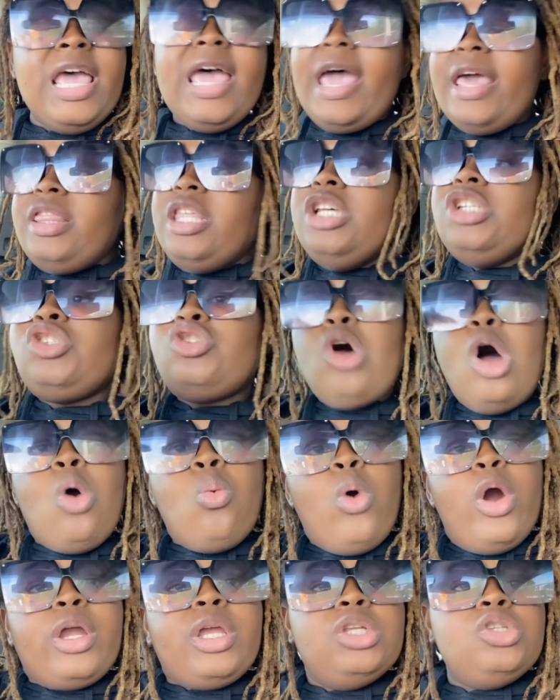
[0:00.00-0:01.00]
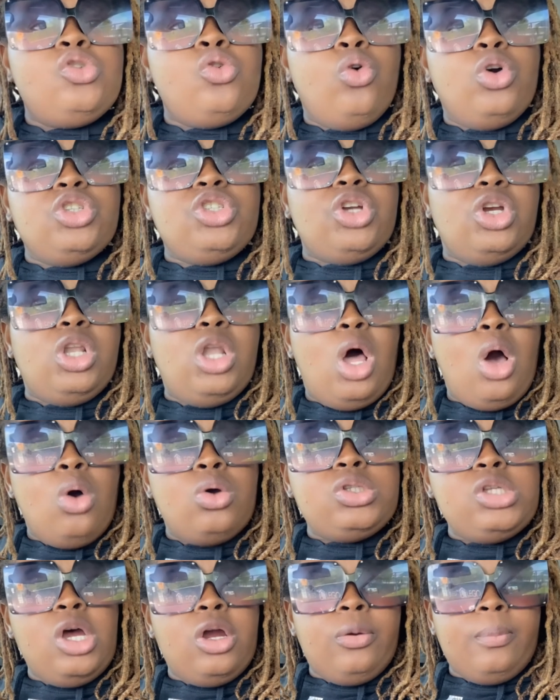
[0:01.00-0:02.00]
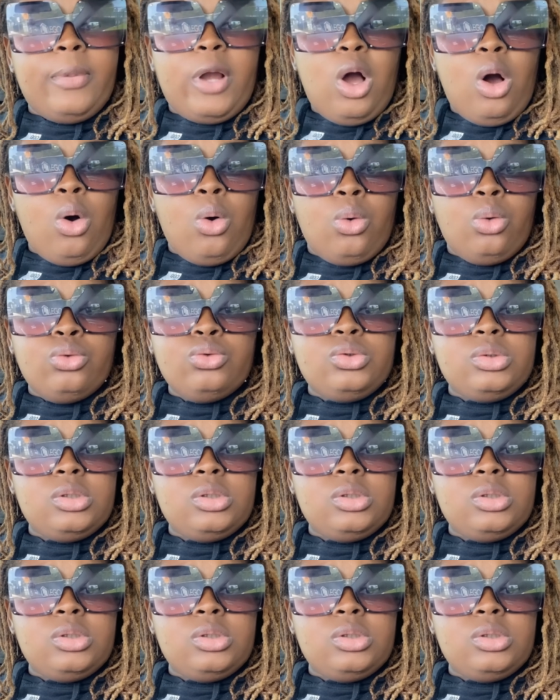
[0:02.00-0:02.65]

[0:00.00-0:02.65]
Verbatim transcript: And then start working towards your long term goals.